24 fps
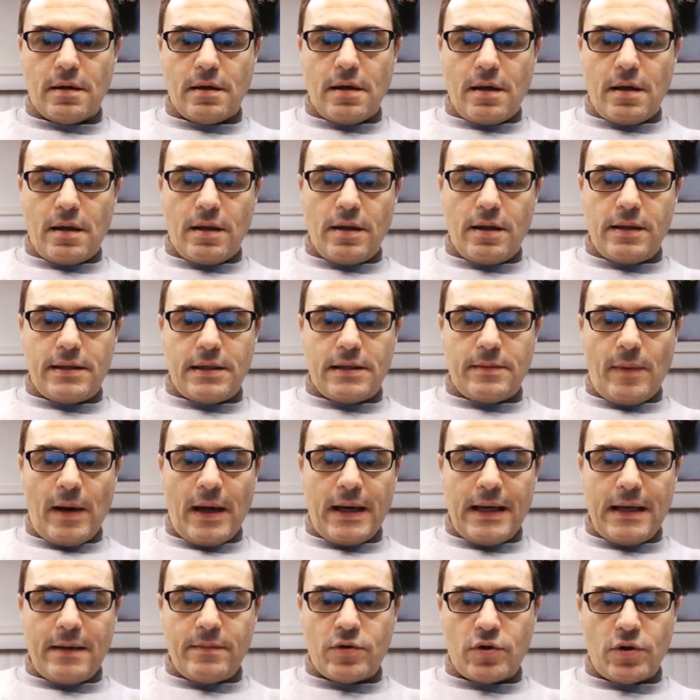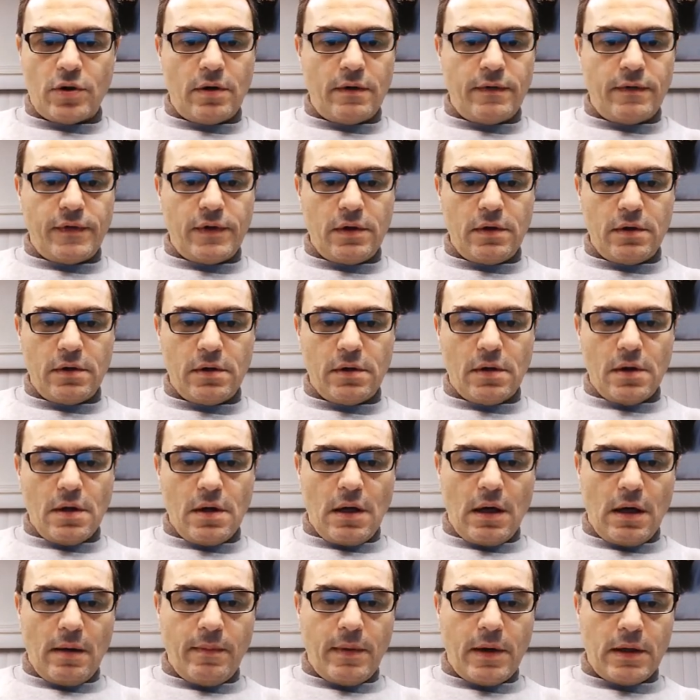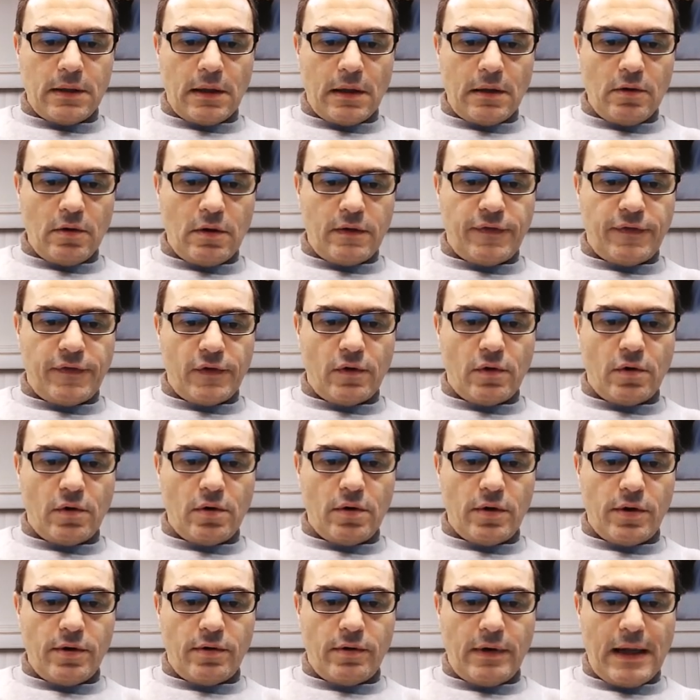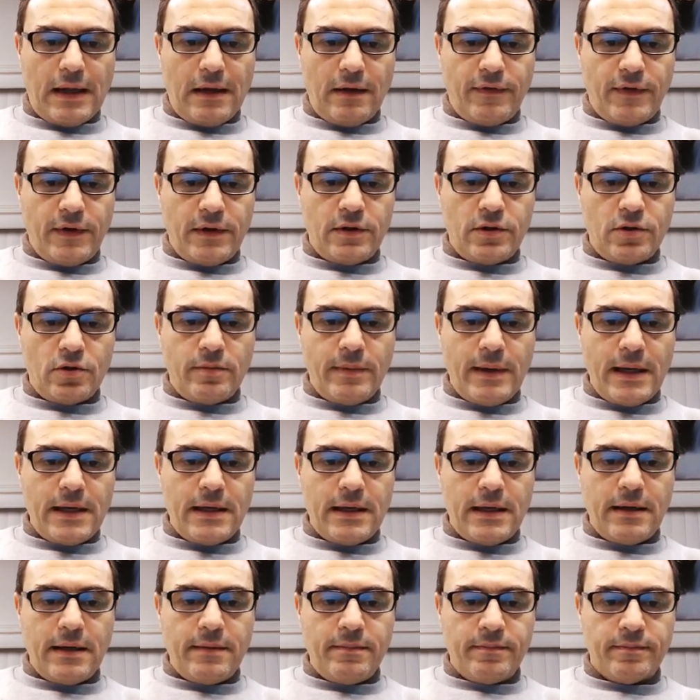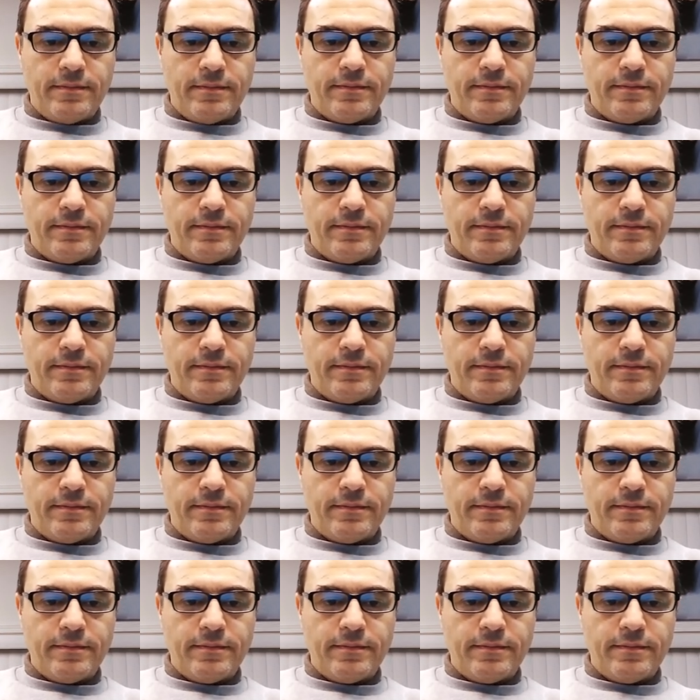This is my name server. I'm going to look for the relevant domain name.